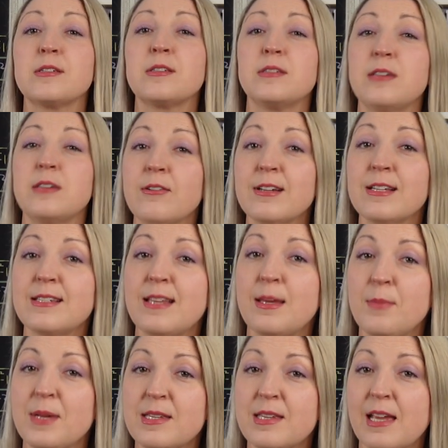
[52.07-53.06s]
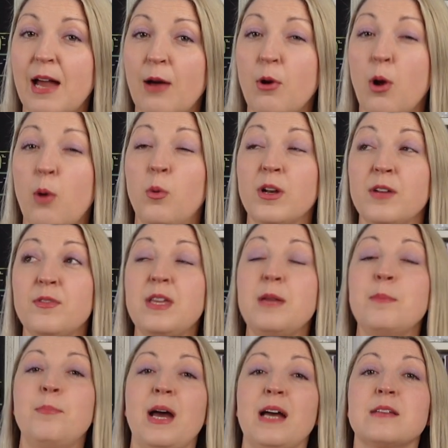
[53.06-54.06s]
seriously missing out on one of
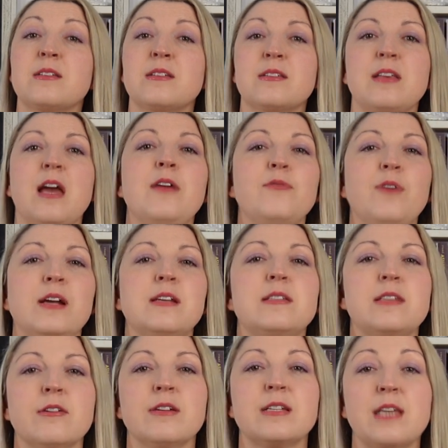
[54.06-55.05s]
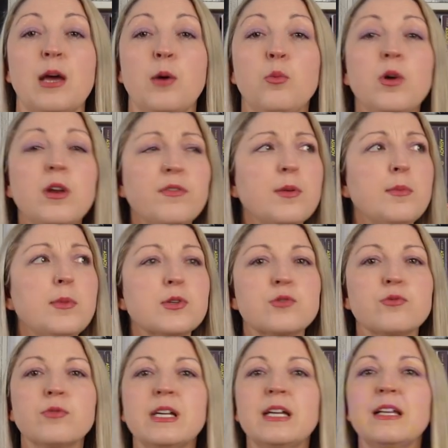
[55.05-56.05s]
the best sci-fi series and one of the
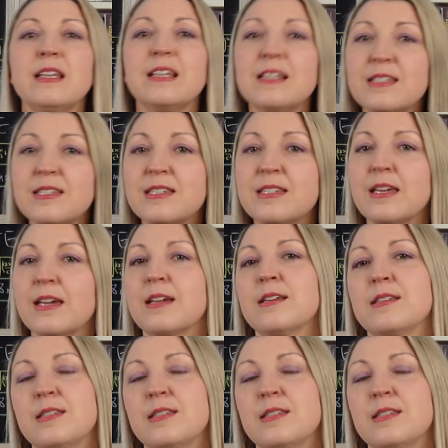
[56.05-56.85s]
most realistic